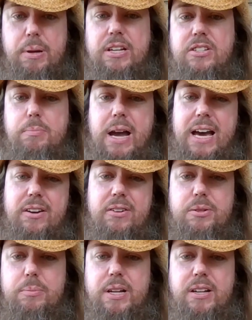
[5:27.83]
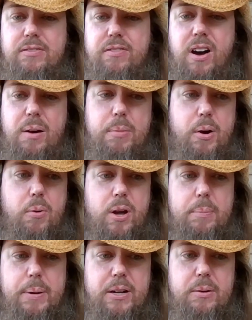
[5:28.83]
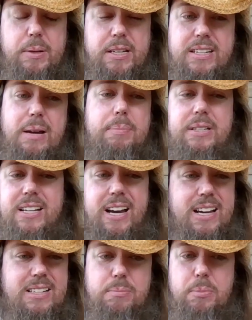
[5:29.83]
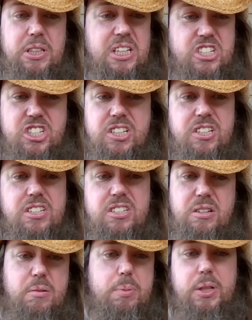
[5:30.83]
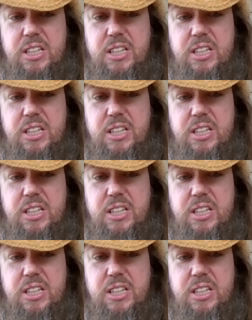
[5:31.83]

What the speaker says: Pitched battles are being fought by what appear to be deputized militias,